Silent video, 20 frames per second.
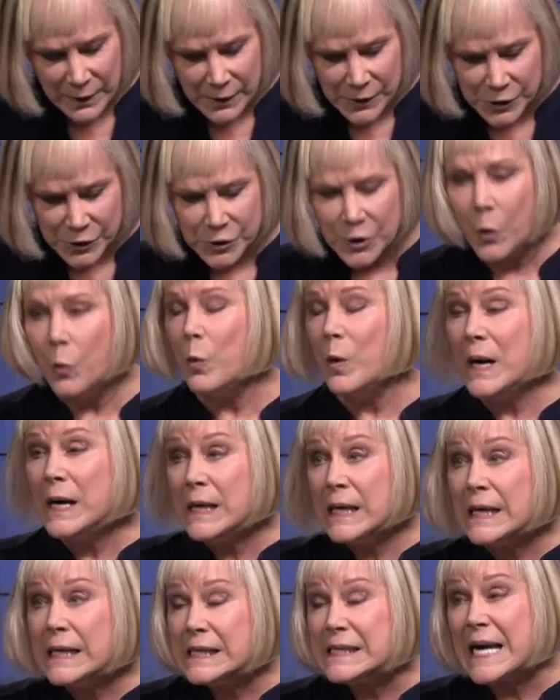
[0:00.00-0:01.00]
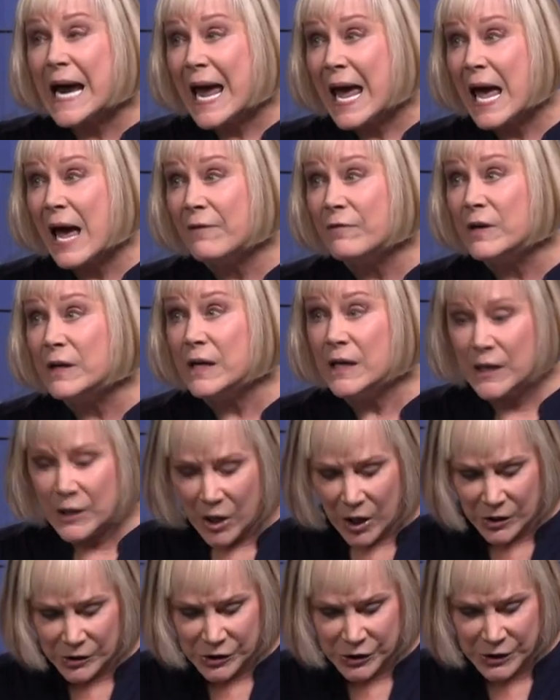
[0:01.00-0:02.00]
So we need to have it in
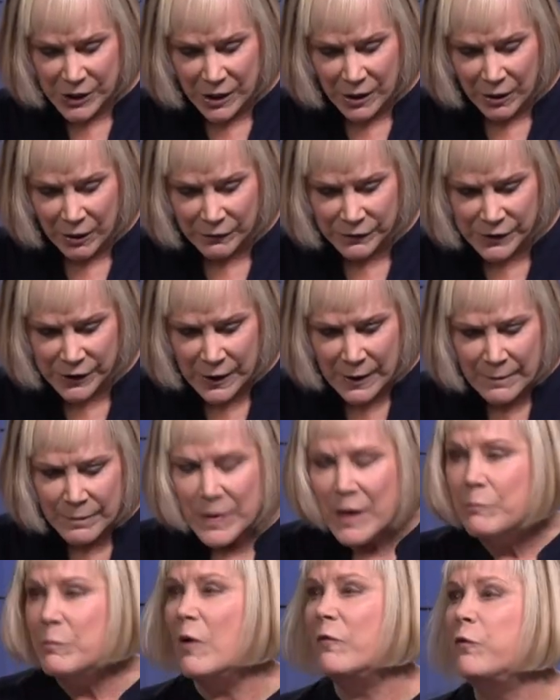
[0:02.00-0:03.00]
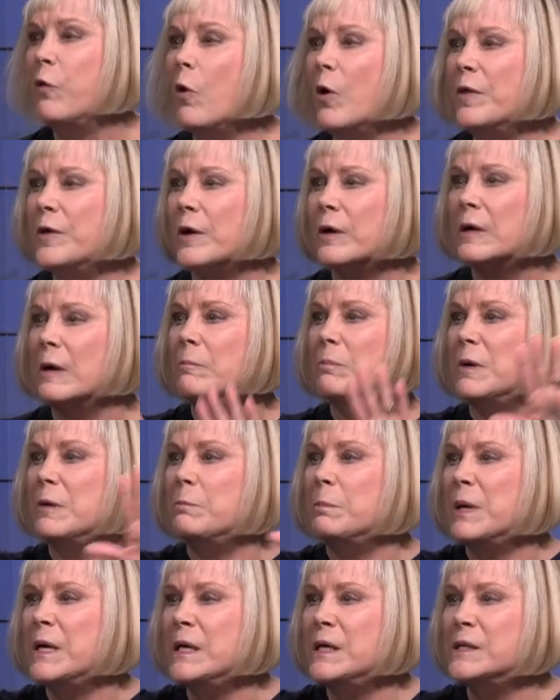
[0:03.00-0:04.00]
ourselves before there can be
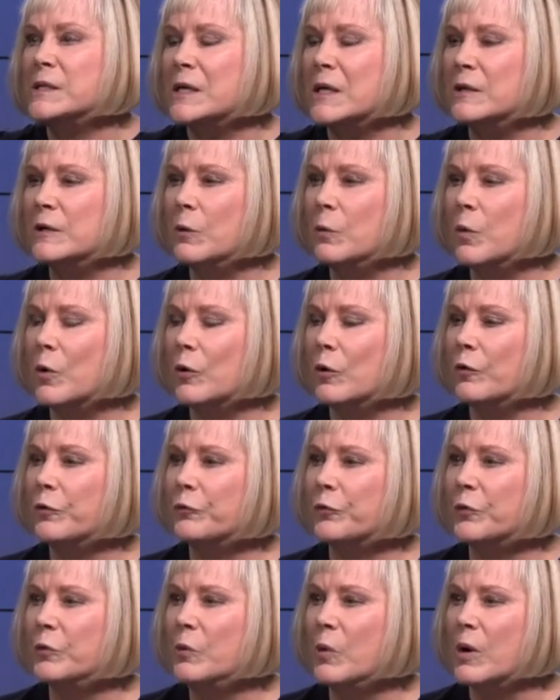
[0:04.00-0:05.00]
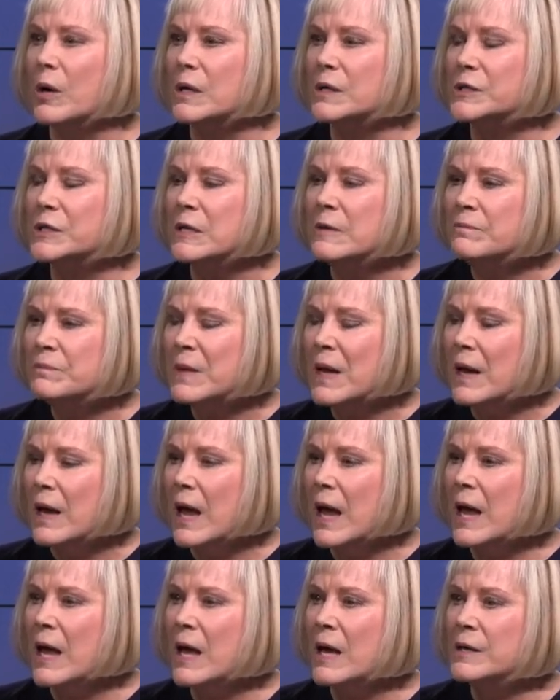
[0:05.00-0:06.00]
peace in the world through us.
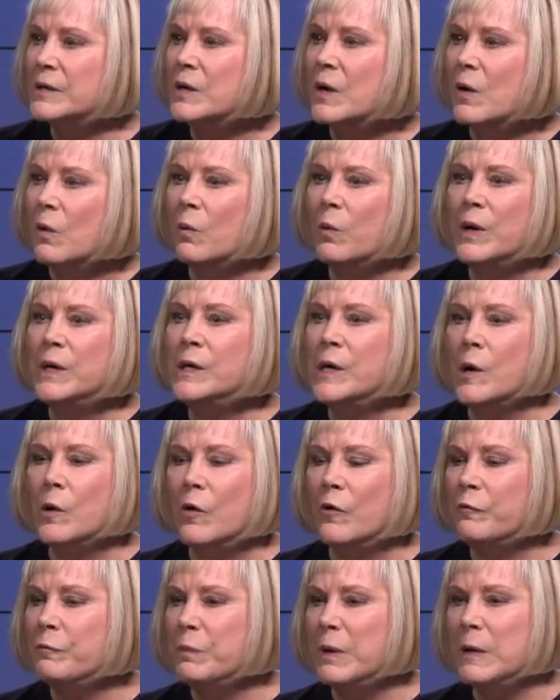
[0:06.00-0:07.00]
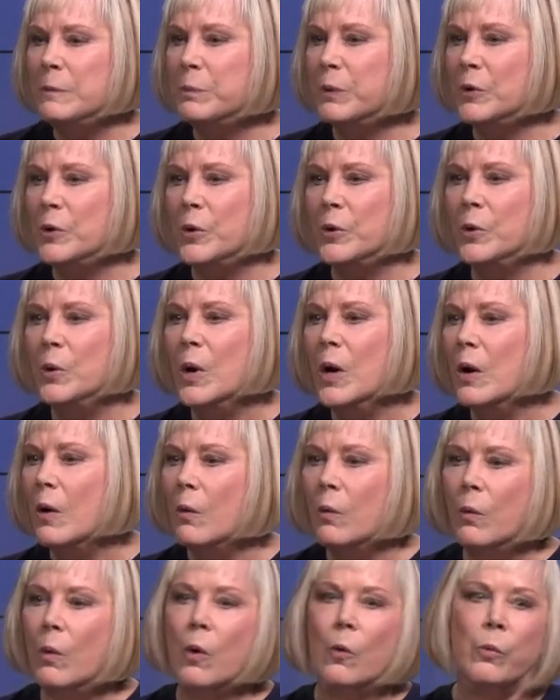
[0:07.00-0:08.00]
And we know of people who,
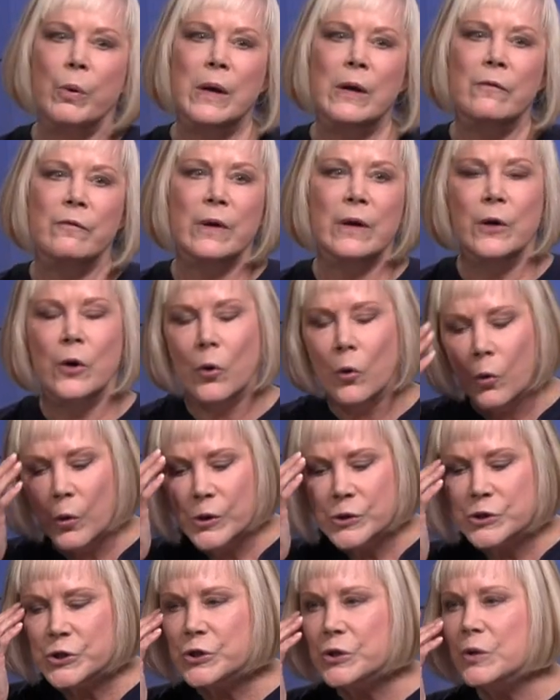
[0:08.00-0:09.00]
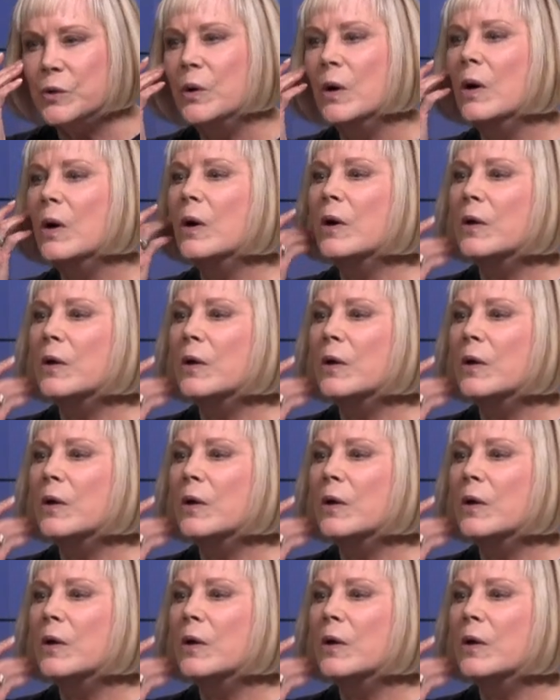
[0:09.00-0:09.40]
well, we have encouraged you.